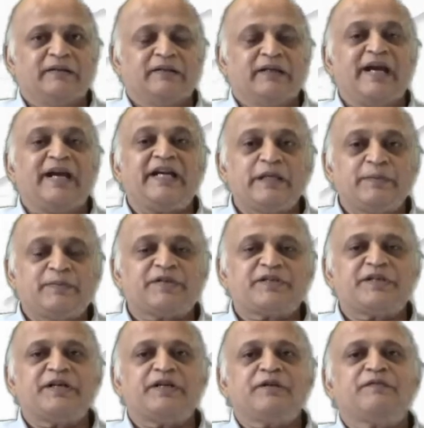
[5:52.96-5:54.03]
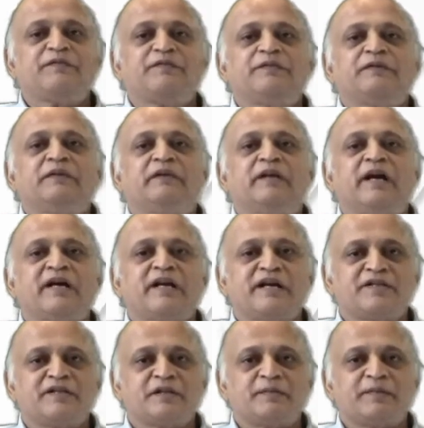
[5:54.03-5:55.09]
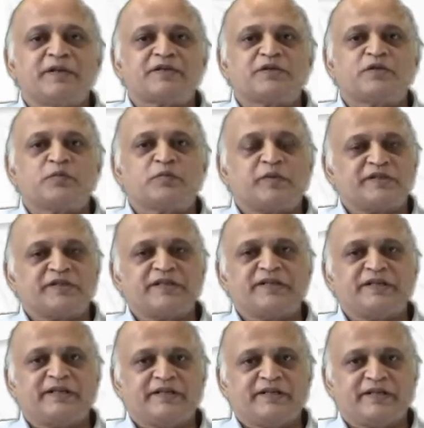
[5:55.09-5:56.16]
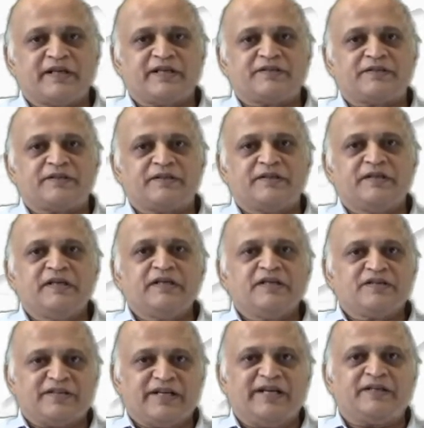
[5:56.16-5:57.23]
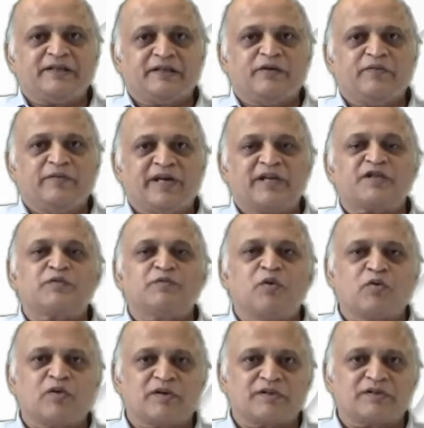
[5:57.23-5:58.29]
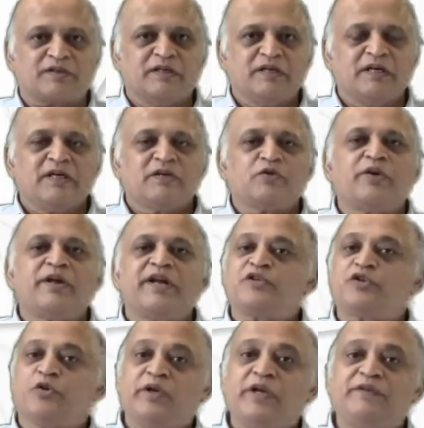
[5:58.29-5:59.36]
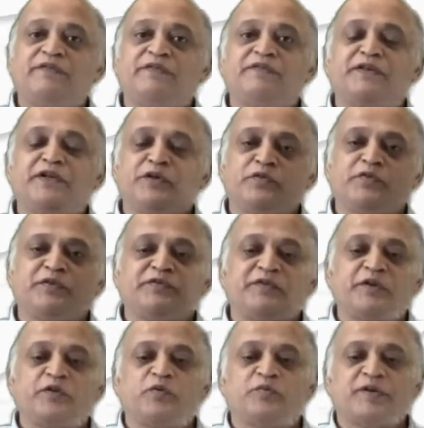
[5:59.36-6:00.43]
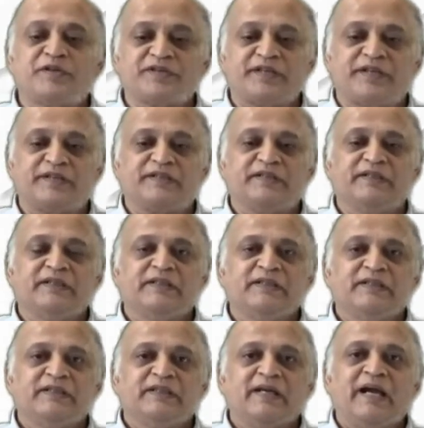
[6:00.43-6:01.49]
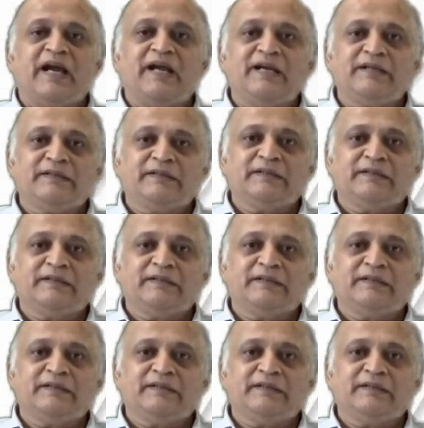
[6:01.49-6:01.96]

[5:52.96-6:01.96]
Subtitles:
80% of lung cancer patients who presented at a cancer center were smokers. Today it's only 50 to 52%. And